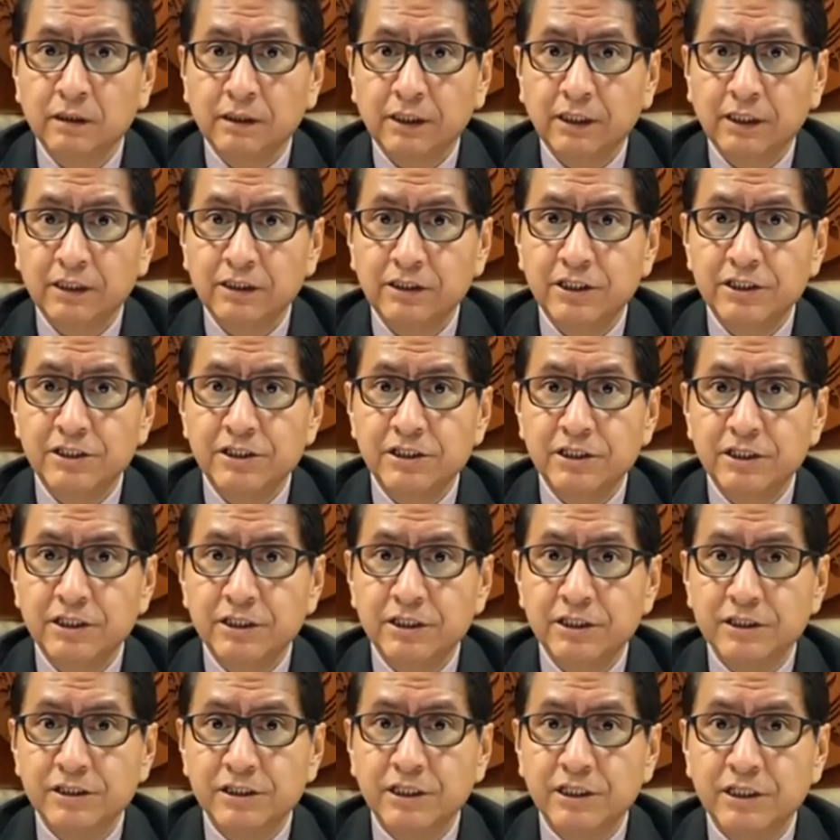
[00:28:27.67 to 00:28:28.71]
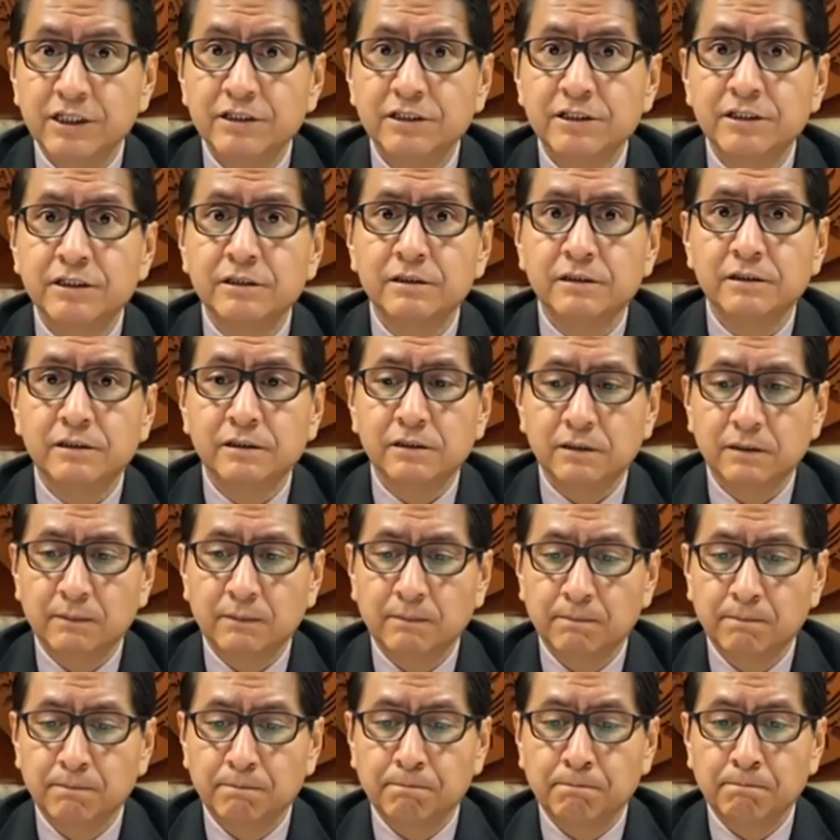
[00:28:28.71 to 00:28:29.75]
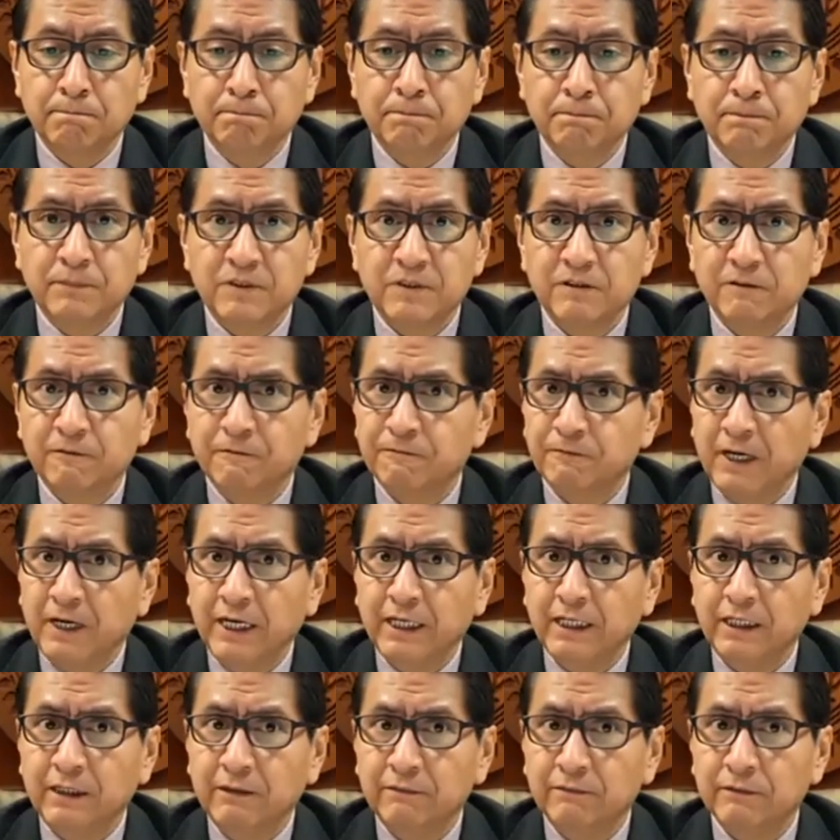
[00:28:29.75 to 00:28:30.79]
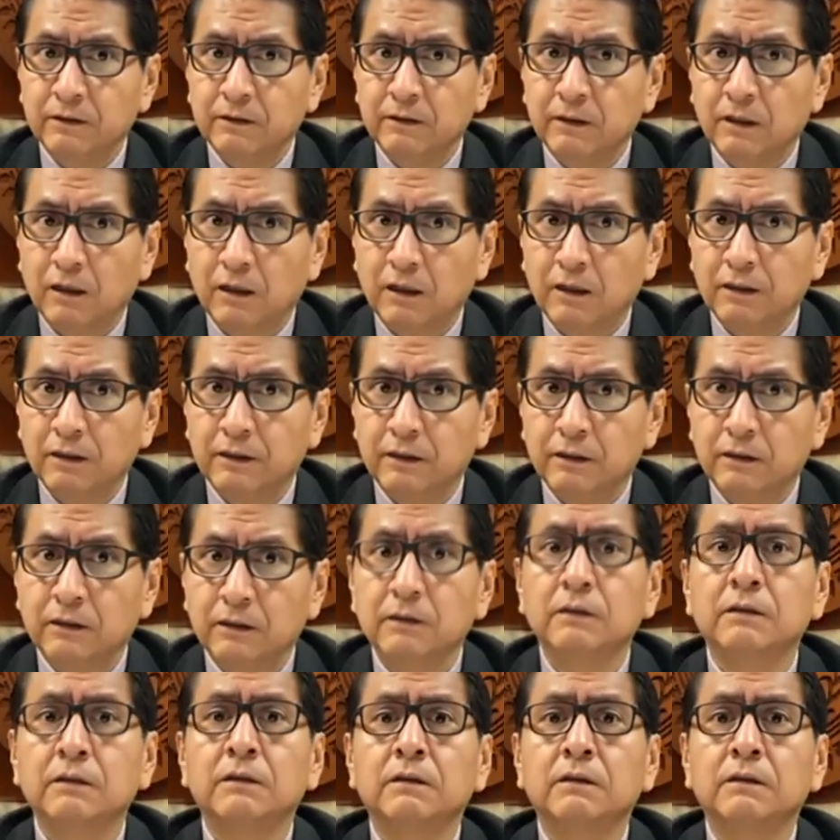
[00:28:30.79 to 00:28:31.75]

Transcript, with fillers: indigenous citizens to fight even harder